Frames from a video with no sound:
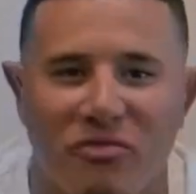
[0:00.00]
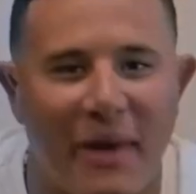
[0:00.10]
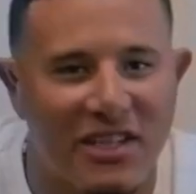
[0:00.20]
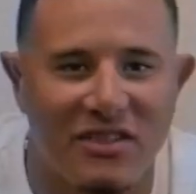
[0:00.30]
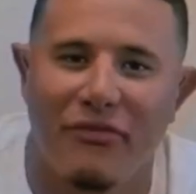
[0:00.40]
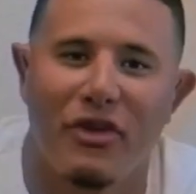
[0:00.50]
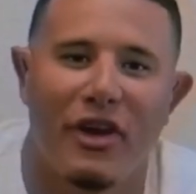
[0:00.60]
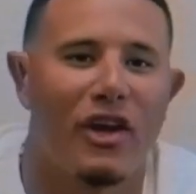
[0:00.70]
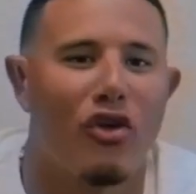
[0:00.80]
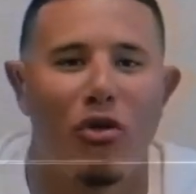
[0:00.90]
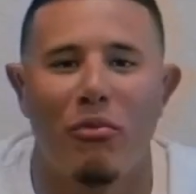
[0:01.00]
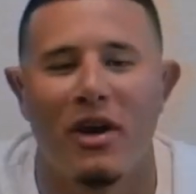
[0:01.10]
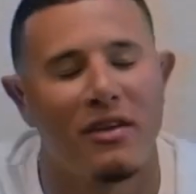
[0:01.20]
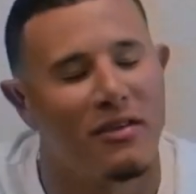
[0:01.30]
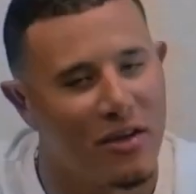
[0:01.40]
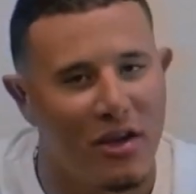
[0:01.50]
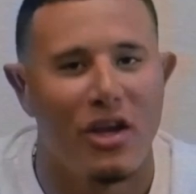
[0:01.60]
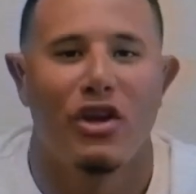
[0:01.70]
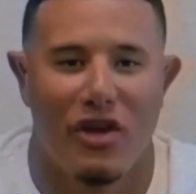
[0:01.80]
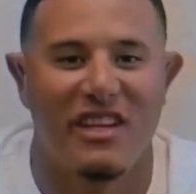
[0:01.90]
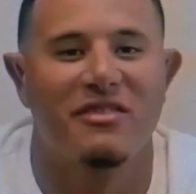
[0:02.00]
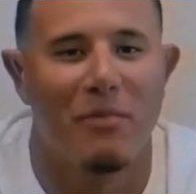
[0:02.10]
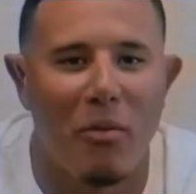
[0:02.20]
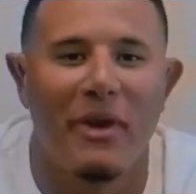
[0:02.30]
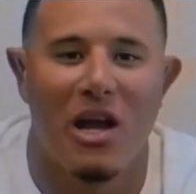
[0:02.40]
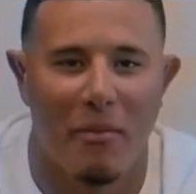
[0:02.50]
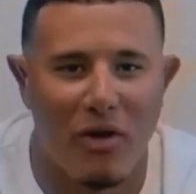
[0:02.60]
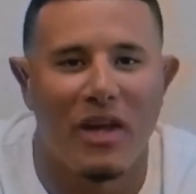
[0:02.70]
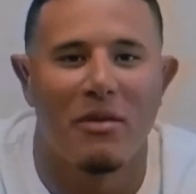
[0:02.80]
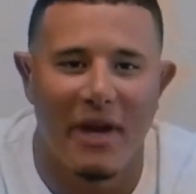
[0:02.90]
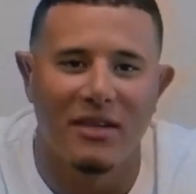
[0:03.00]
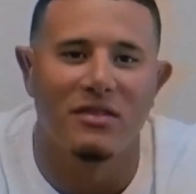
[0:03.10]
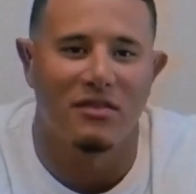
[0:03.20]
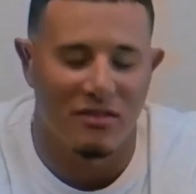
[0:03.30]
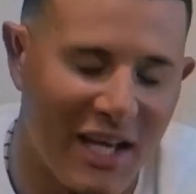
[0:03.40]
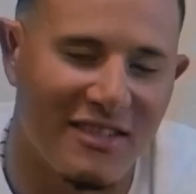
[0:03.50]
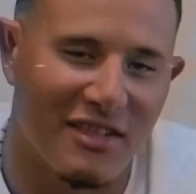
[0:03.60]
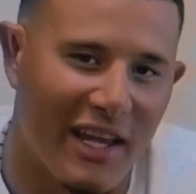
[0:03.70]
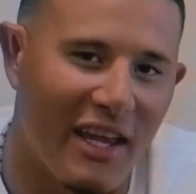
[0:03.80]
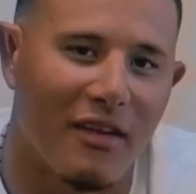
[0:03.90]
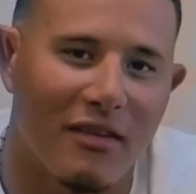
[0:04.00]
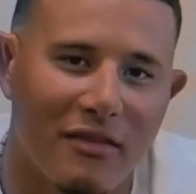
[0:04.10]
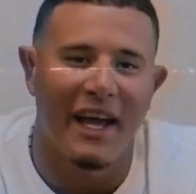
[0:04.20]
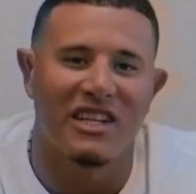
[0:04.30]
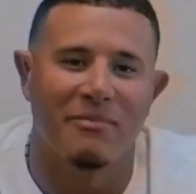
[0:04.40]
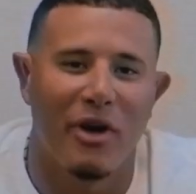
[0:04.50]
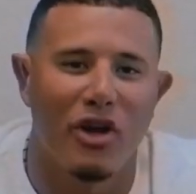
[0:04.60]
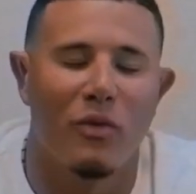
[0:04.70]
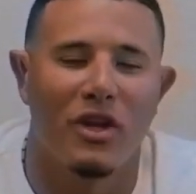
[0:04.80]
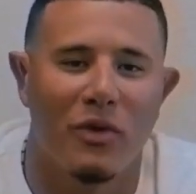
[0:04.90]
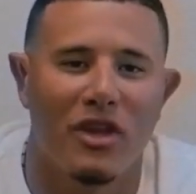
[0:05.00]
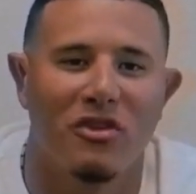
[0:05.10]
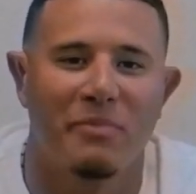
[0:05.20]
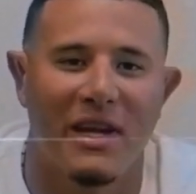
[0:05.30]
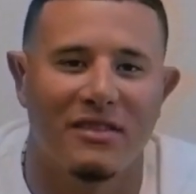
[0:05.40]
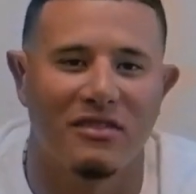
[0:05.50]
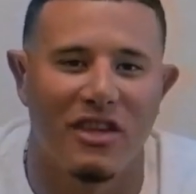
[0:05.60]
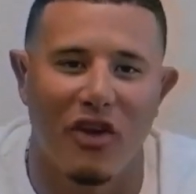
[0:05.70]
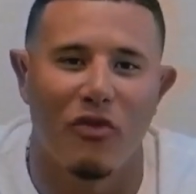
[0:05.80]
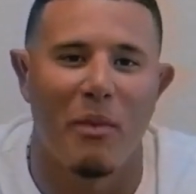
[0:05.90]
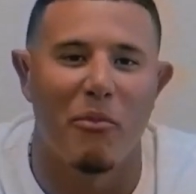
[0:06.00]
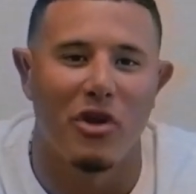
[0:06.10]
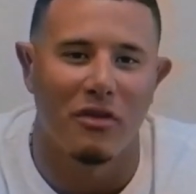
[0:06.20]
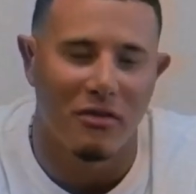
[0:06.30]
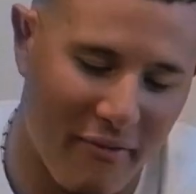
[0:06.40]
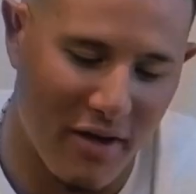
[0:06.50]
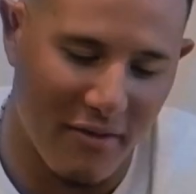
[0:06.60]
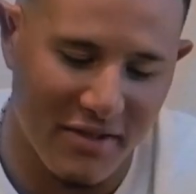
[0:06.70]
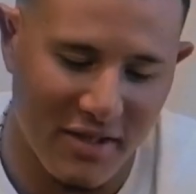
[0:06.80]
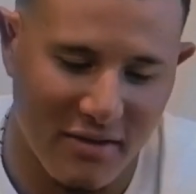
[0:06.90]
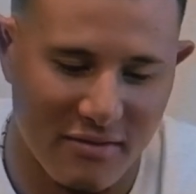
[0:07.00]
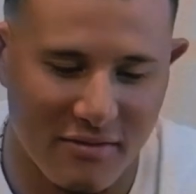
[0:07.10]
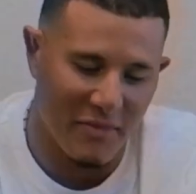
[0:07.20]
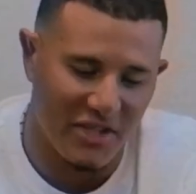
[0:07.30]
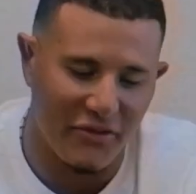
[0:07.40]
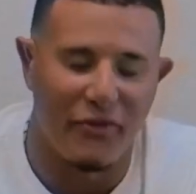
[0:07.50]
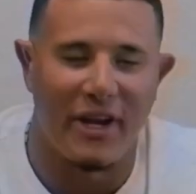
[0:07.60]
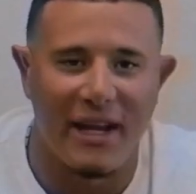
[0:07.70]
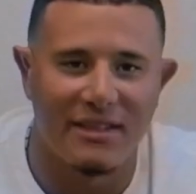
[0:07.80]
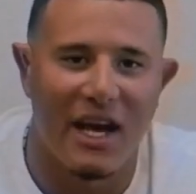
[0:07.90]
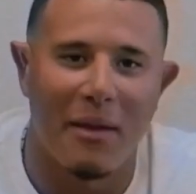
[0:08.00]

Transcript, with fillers: when I hit a home run, I want them to smell me running around those bases. I want them to remember me. Oh, and my wife loves the way I smell